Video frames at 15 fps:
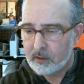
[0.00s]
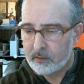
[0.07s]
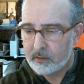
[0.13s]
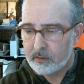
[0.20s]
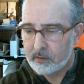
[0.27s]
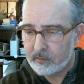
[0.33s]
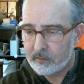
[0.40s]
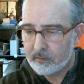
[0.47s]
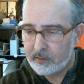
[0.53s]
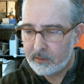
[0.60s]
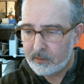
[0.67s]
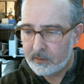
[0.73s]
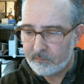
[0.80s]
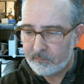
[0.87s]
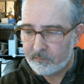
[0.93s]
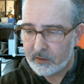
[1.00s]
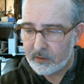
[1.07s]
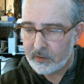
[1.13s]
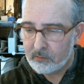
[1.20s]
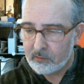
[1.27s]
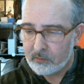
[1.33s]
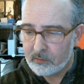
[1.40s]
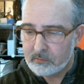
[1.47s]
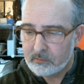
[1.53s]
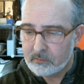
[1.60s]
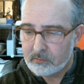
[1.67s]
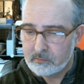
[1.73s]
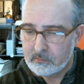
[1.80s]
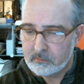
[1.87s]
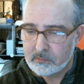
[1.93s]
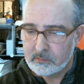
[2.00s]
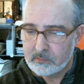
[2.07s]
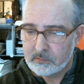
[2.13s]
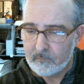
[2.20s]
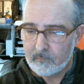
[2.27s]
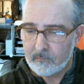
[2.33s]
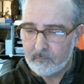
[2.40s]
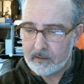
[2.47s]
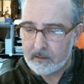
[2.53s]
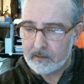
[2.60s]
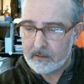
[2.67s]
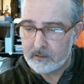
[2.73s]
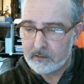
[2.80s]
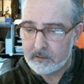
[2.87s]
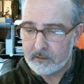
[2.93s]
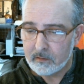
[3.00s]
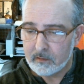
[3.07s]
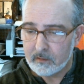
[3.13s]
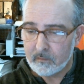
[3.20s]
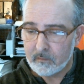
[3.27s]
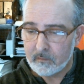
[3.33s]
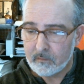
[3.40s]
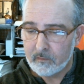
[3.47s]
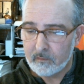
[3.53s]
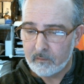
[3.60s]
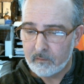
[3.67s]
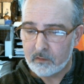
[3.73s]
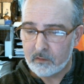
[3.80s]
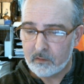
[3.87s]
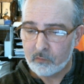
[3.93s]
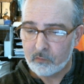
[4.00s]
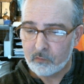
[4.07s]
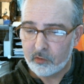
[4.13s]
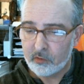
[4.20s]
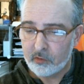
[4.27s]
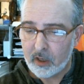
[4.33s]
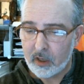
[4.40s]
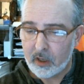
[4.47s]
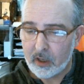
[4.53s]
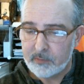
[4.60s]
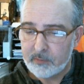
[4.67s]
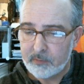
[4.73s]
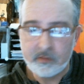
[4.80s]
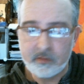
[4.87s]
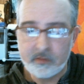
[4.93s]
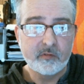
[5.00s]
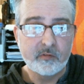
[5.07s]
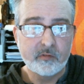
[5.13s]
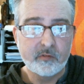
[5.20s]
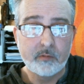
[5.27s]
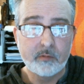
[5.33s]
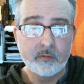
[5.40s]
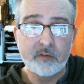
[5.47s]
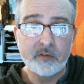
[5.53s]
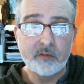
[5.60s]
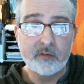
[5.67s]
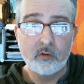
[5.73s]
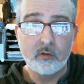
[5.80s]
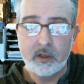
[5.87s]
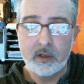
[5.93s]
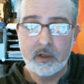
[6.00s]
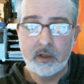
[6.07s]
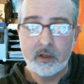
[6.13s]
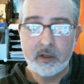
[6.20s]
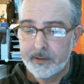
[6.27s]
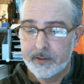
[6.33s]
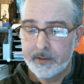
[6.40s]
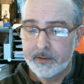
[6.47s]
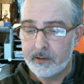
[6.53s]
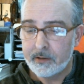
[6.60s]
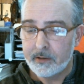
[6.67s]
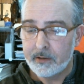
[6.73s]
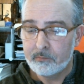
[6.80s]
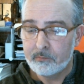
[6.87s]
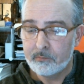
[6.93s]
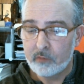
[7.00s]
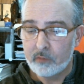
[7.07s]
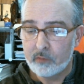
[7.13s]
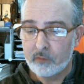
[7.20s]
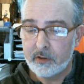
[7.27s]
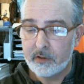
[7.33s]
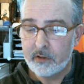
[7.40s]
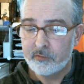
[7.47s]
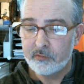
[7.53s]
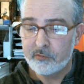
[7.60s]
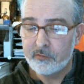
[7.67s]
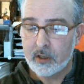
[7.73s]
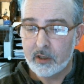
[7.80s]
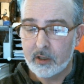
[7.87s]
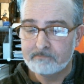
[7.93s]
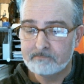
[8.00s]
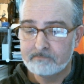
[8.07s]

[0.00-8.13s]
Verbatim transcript: into the next video. I'd like to thank you for your time and your interest in my story and more videos to come.